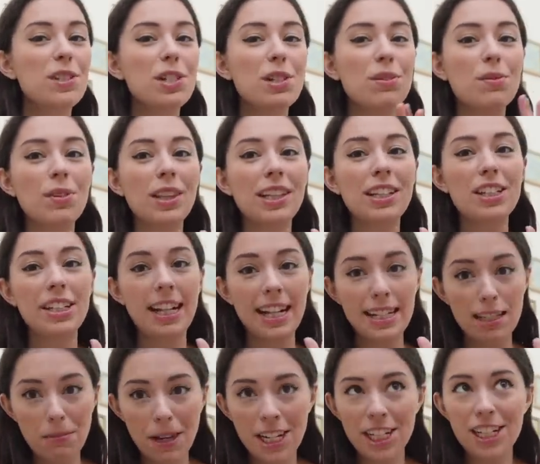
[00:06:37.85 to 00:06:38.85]
So they
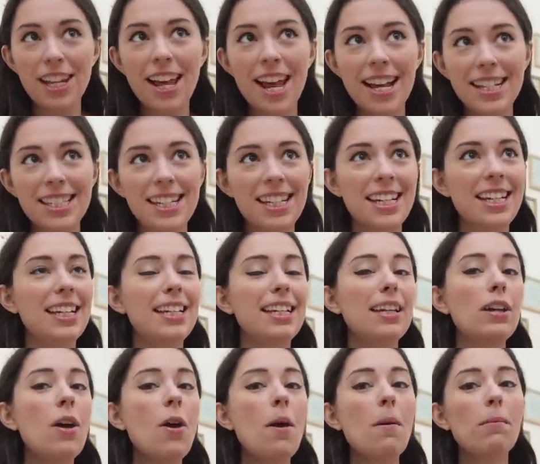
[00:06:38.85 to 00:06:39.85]
specialize
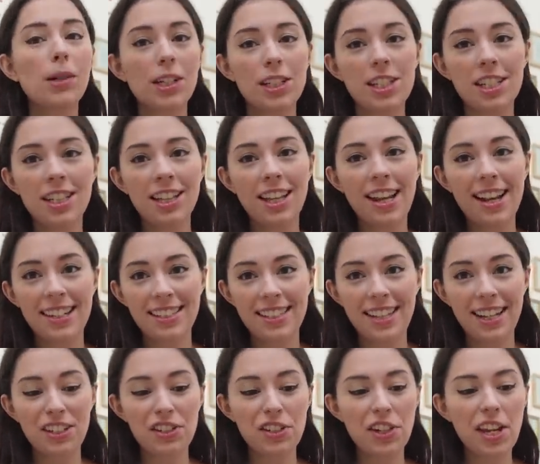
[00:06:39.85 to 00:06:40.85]
in
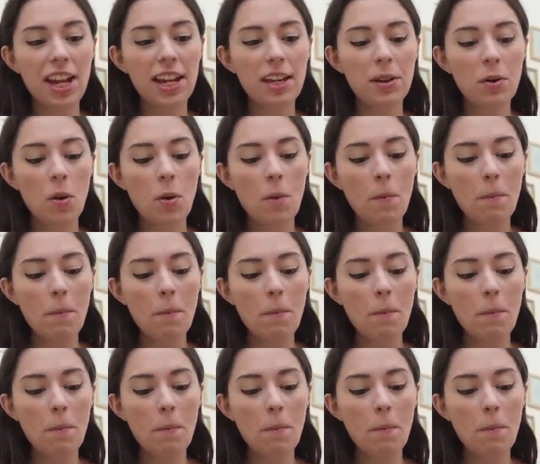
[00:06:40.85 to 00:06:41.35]
personalization,